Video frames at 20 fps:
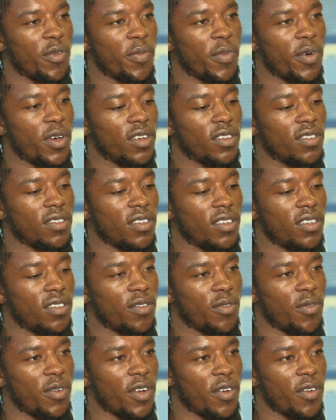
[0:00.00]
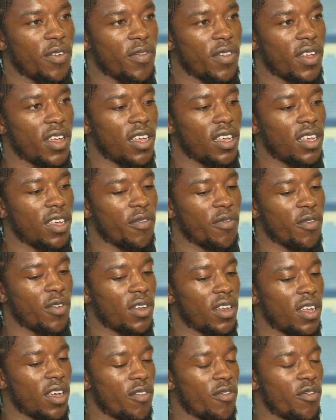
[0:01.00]
me personally is aware of that.
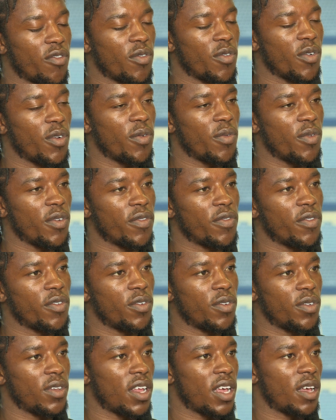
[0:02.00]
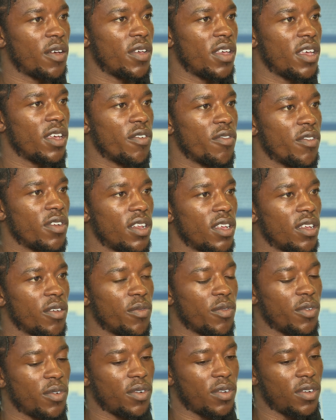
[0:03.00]
Everyone that I've grew up with or now hearing it
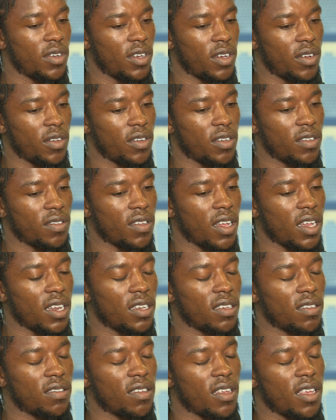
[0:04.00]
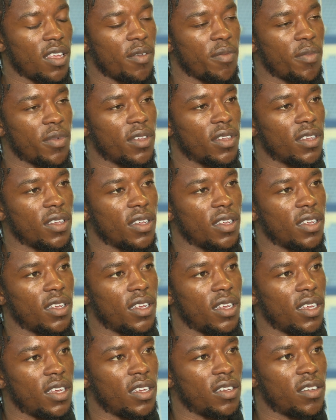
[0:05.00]
will understand the same and
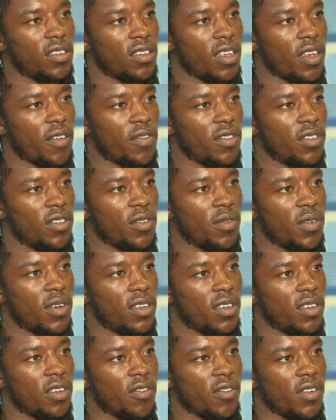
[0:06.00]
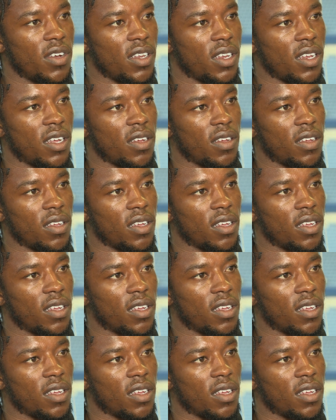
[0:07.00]
just have to do it on the green now.